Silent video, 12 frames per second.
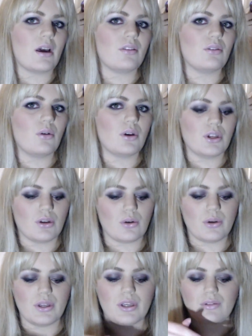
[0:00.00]
I thought, you
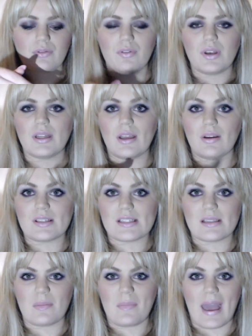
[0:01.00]
know, all you can fit in there
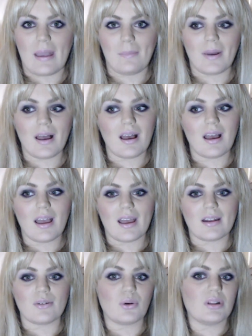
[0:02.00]
is some paper
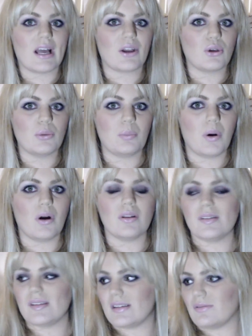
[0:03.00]
and all like
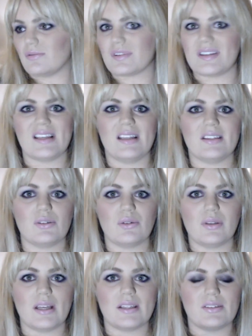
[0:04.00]
coupons and receipts
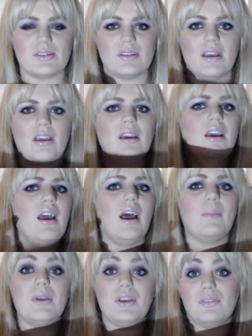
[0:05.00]
and all that sort of thing,
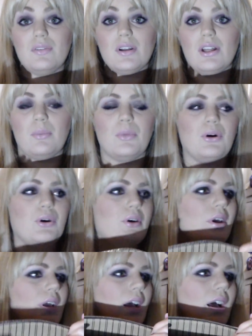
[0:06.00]
but you can fit a lot more.
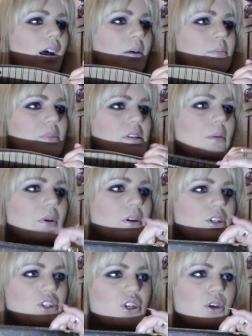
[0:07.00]
So I'm
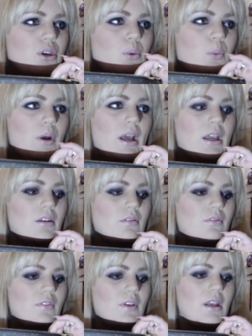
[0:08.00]
going to show you what I
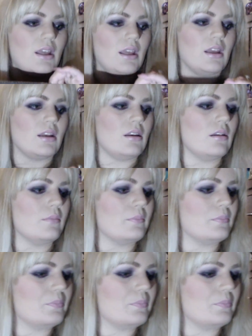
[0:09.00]
can fit in.